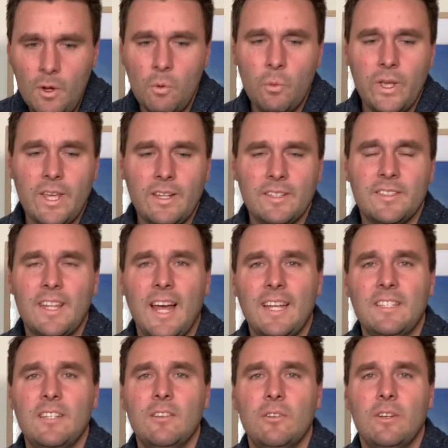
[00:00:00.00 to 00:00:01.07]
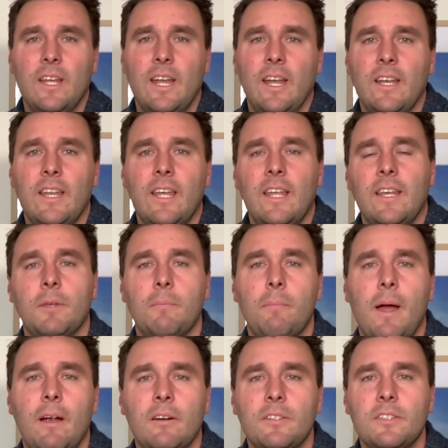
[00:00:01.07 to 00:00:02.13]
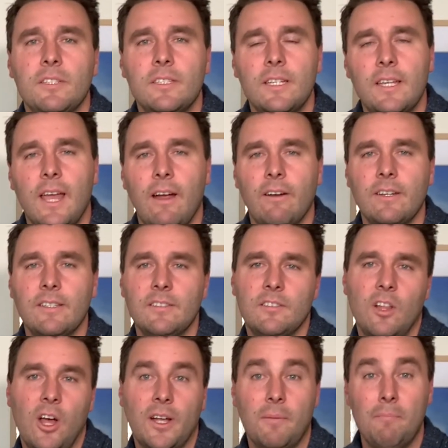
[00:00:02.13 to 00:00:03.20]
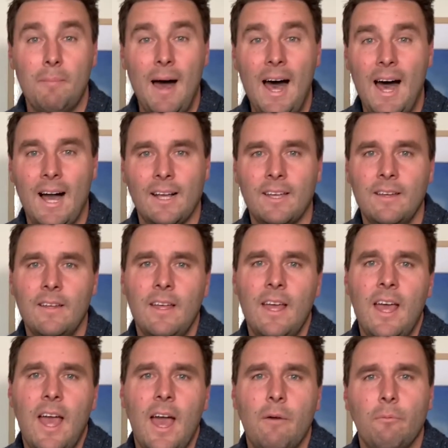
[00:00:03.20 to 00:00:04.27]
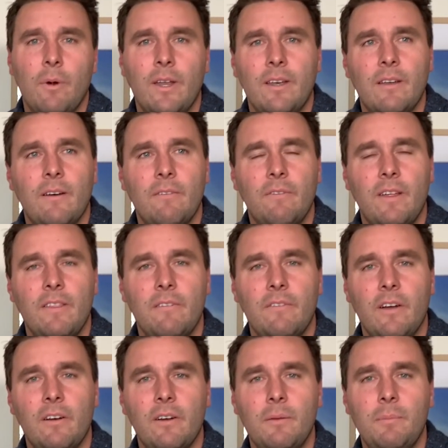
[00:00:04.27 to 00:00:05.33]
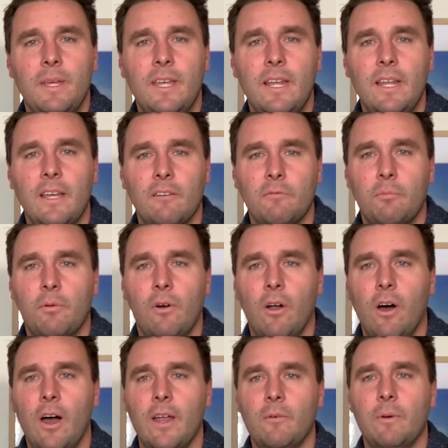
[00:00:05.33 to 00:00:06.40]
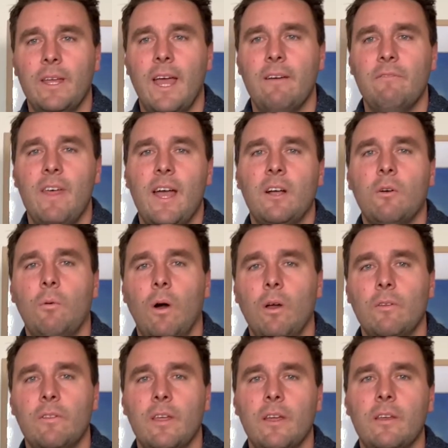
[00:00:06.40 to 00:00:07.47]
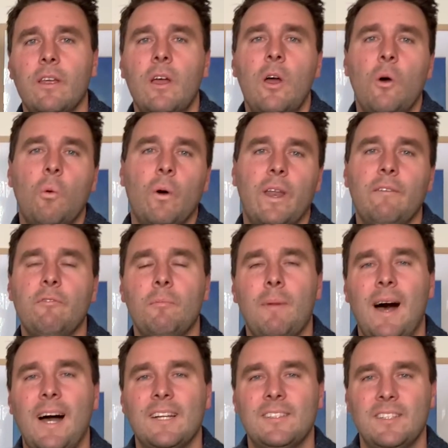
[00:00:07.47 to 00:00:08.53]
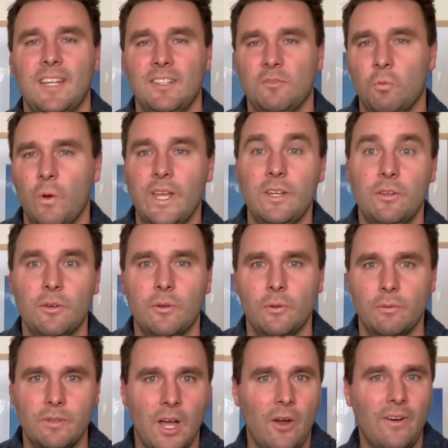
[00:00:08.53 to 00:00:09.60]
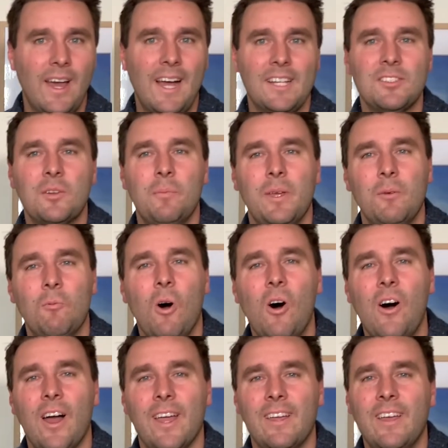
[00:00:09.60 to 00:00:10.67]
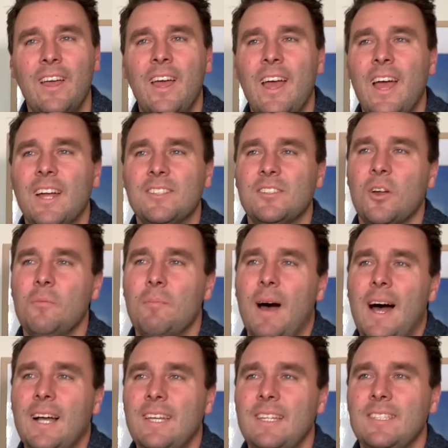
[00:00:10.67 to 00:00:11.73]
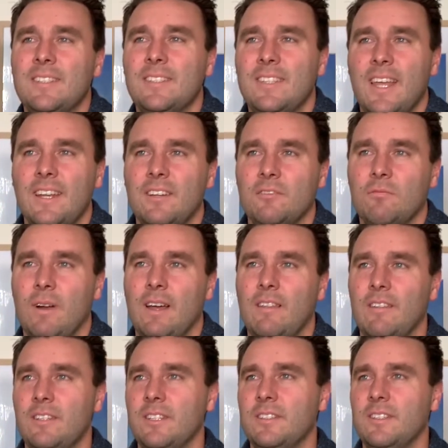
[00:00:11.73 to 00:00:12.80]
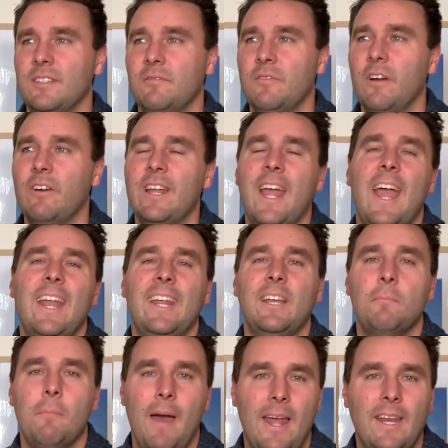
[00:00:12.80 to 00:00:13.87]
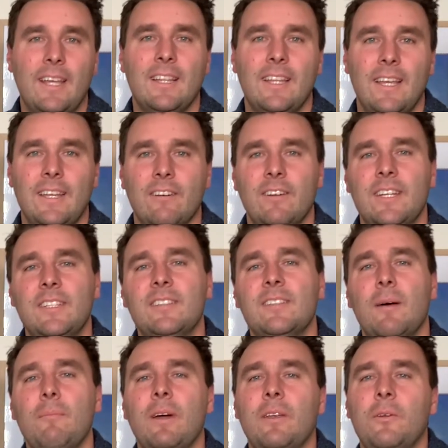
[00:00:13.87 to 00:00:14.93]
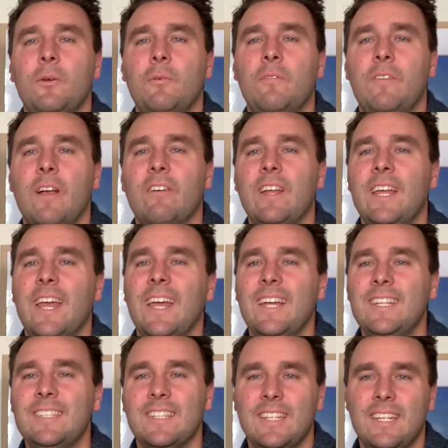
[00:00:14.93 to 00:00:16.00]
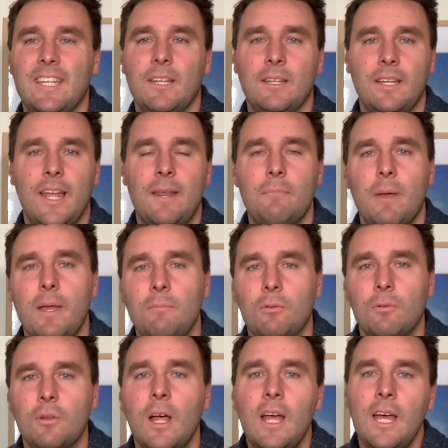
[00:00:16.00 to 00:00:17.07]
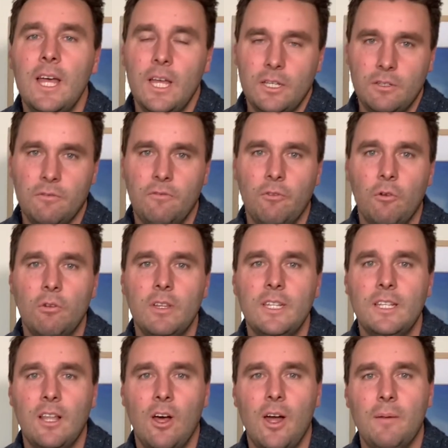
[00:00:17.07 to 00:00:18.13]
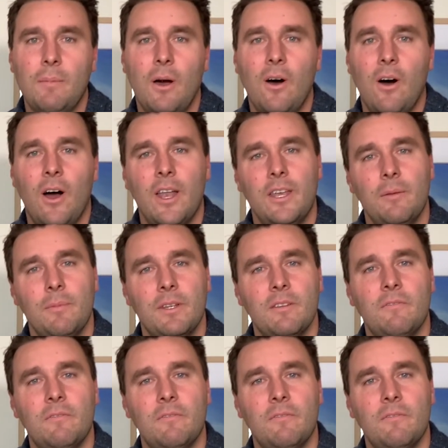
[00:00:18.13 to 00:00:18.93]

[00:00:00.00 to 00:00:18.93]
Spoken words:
we can start to look at it in comparison to characters like Mark. And when at the very beginning of Pride, we have that quote that whatever Mark says, we do, don't ask me why. And so Mark instead is rather just this very enigmatic leader. He's someone who very easily can get people to fall in line behind him and to